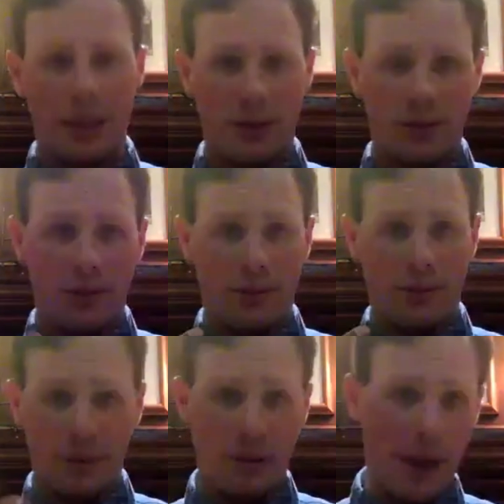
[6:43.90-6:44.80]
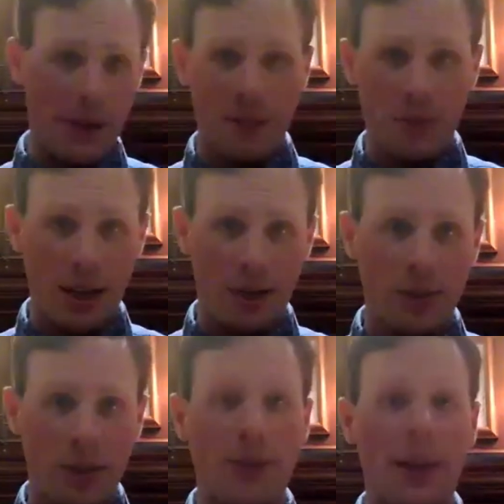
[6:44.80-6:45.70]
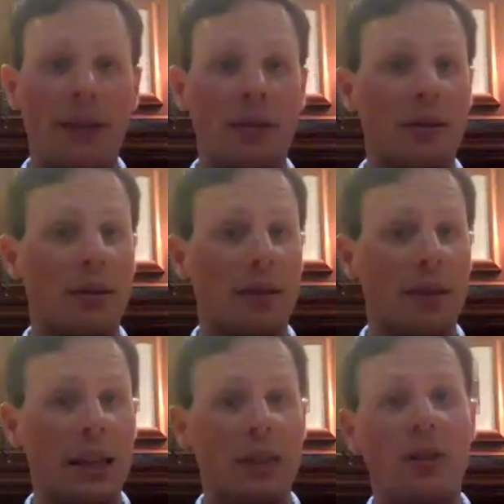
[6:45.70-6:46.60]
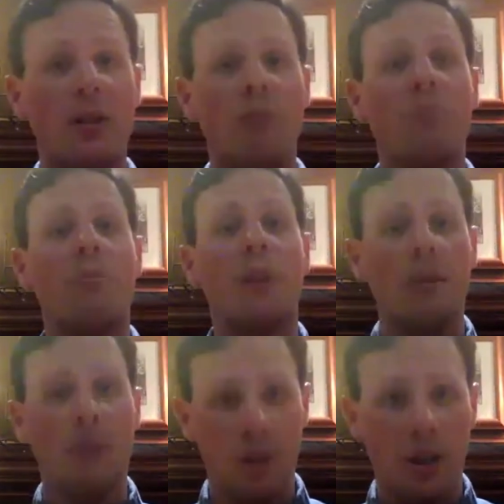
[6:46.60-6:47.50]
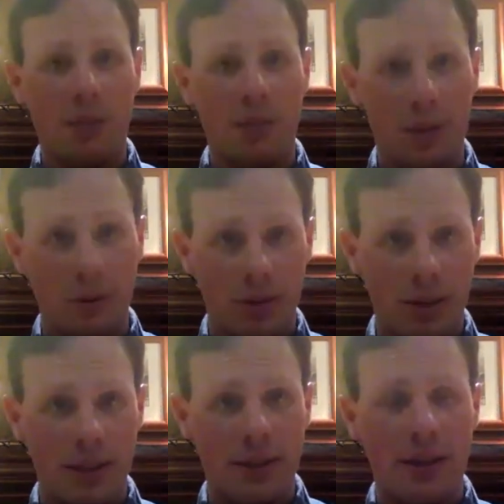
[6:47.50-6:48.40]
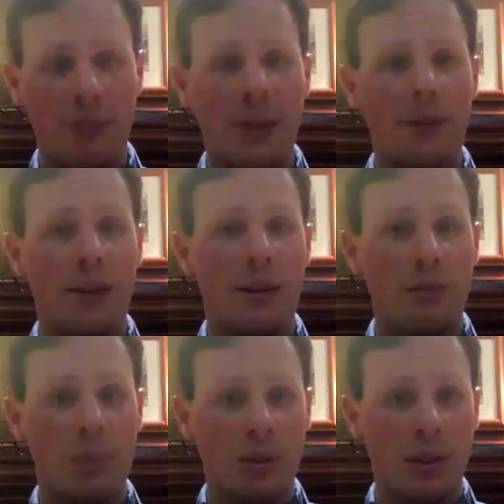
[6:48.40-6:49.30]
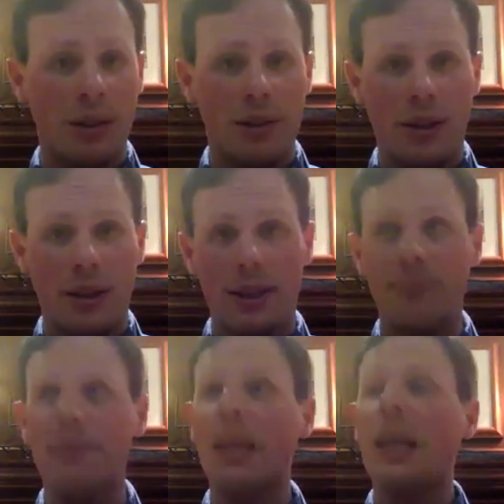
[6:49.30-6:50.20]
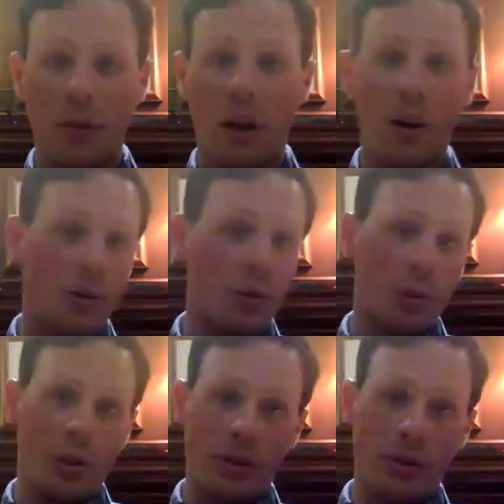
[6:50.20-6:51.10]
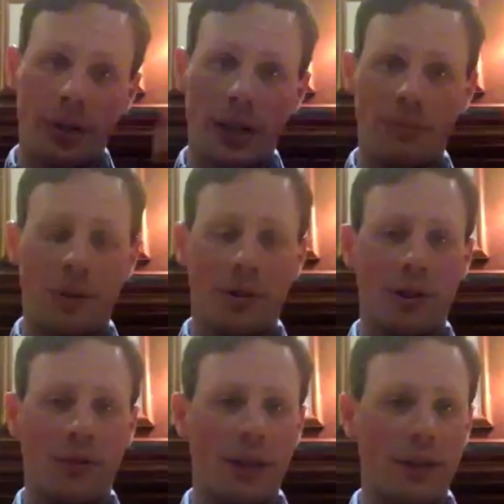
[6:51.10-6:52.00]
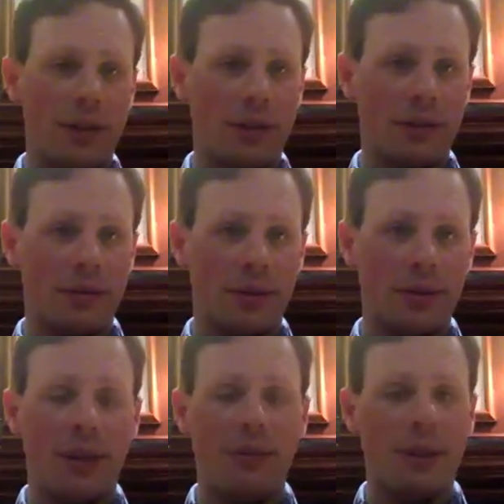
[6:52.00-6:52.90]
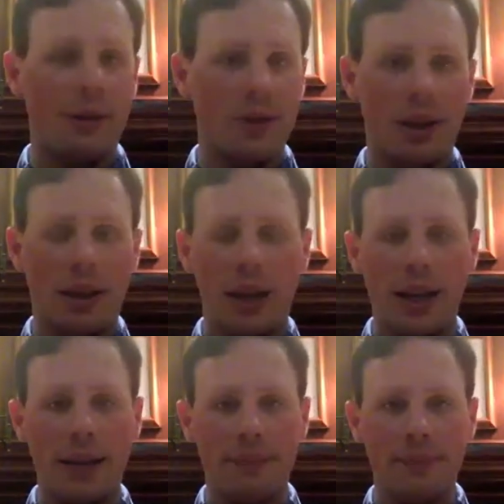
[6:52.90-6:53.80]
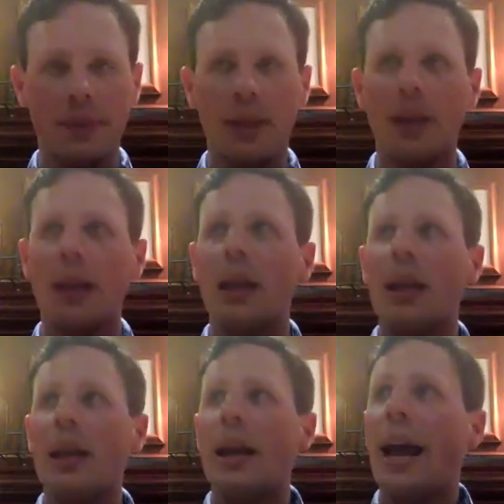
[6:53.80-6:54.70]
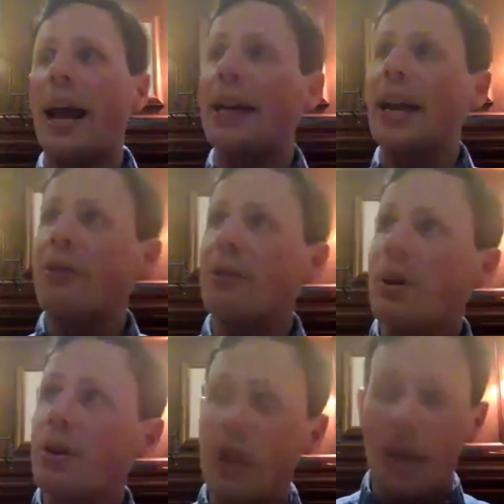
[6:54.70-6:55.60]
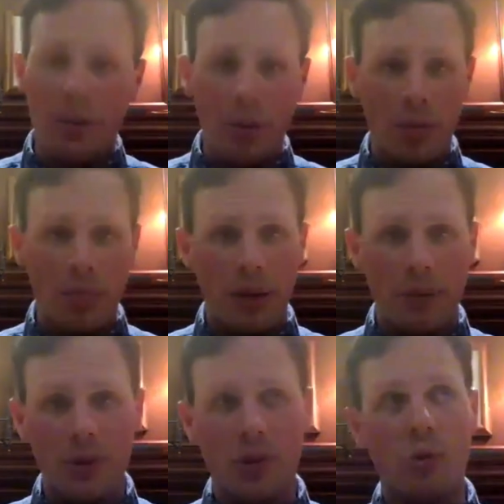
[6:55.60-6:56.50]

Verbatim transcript: that's about themselves and that in turn publishing companies realized that about their employees like authors weren't doing in-person events so everything was online and everyone who had a book published in